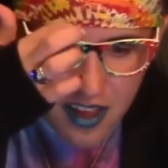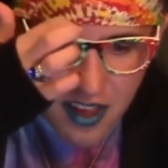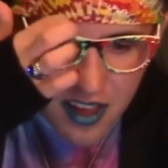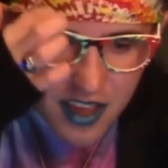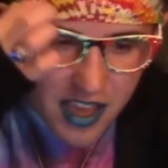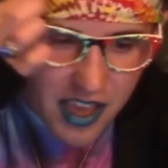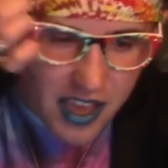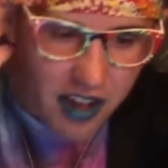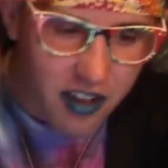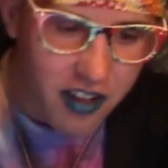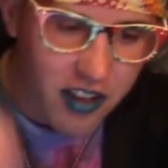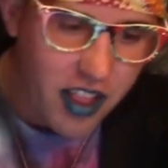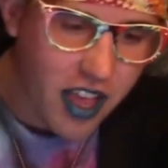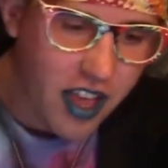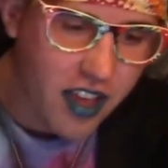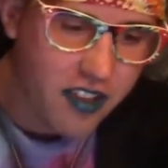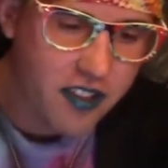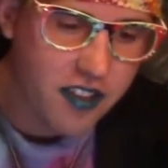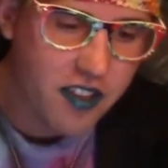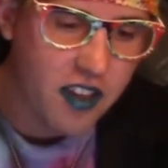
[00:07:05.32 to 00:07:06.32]
Helen
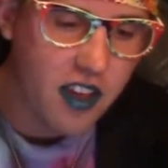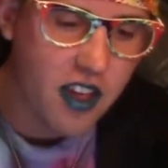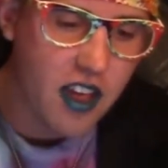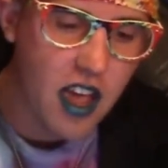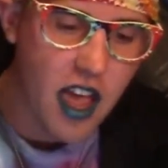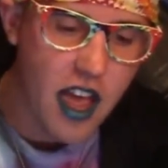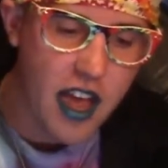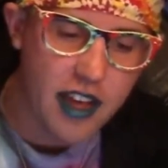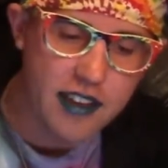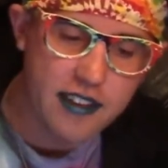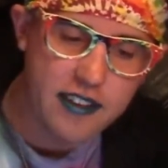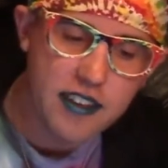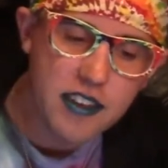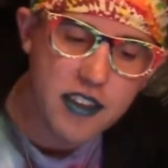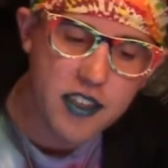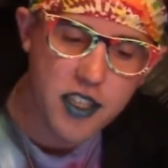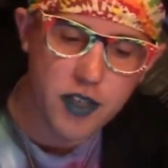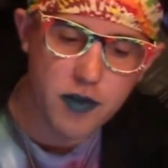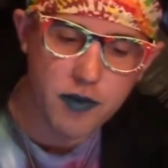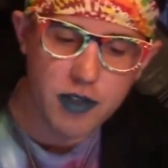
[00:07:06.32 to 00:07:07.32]
asked. I
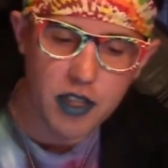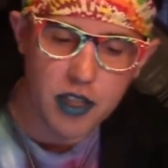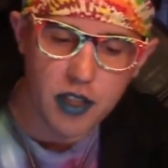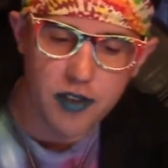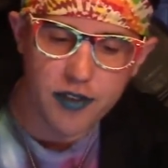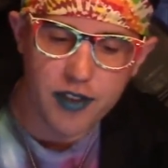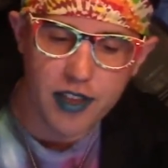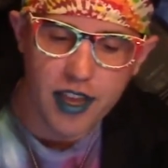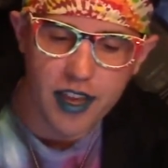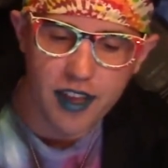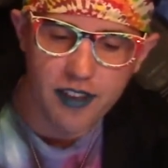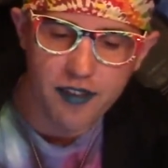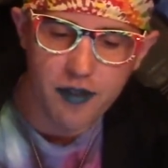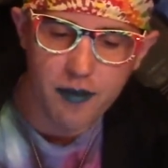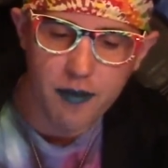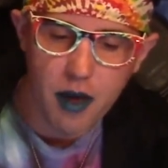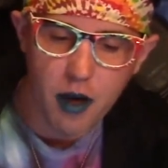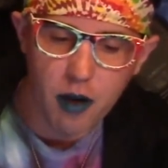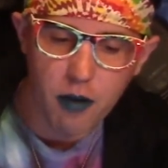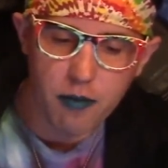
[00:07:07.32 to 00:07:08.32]
didn't do it alone, I had
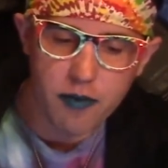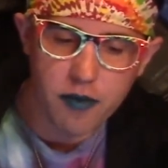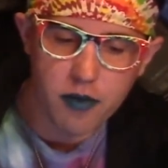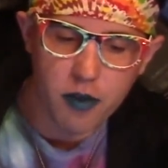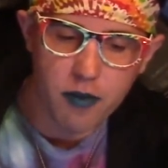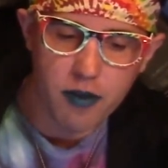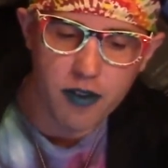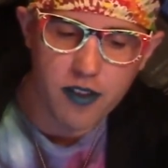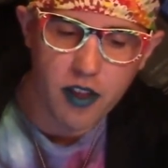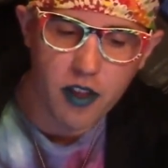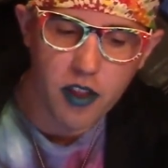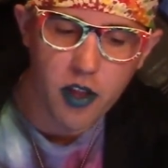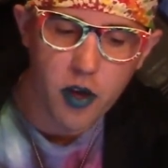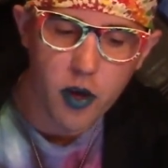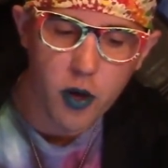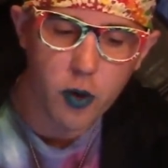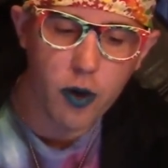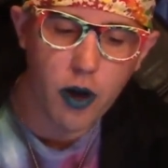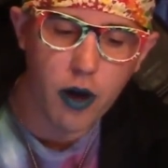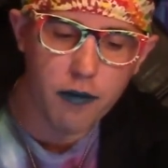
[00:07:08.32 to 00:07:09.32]
some help, Toby said.
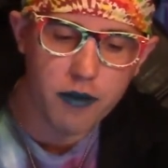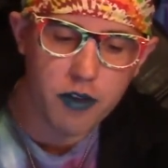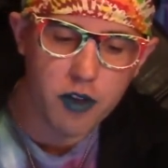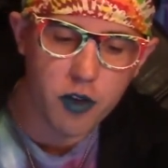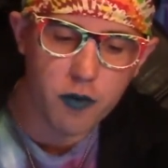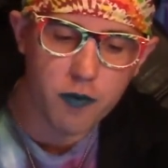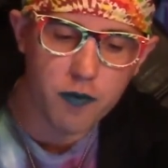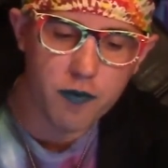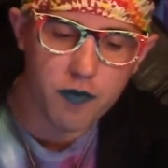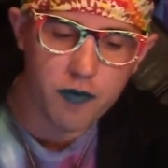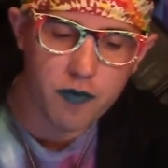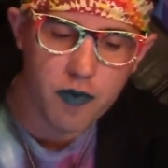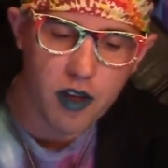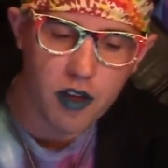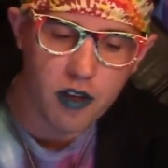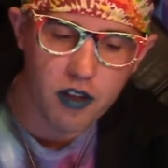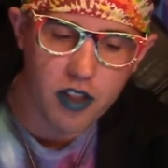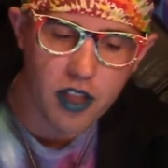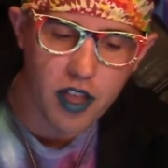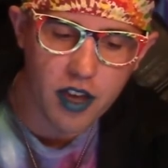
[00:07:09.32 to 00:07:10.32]
Who helped you?
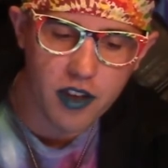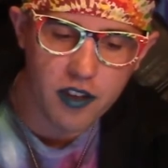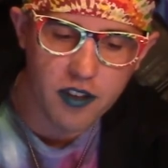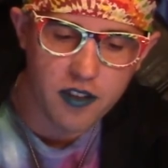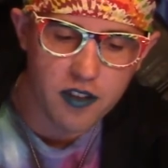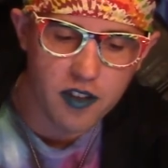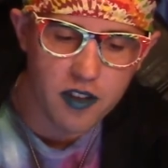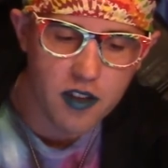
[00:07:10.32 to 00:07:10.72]
Helen asked.